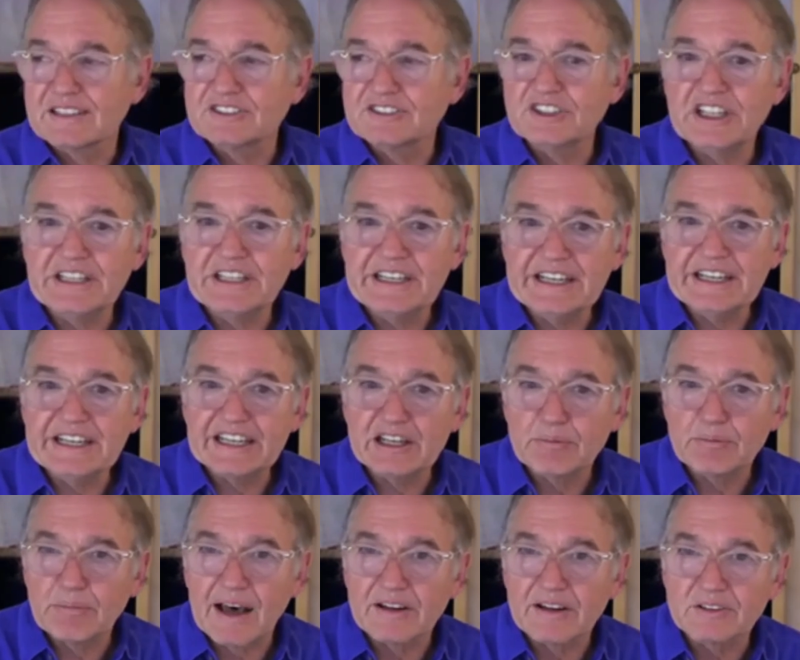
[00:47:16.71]
a genie in a
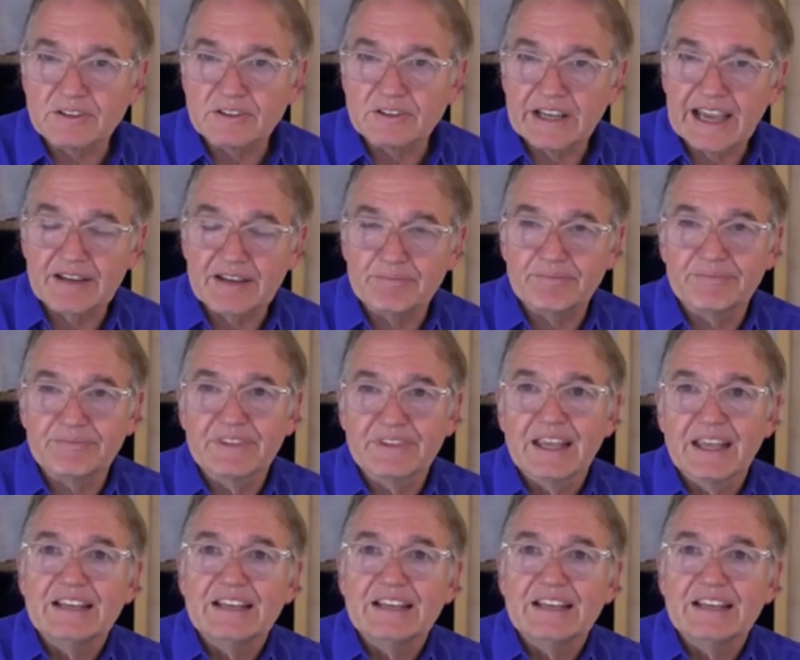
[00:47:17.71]
bottle game.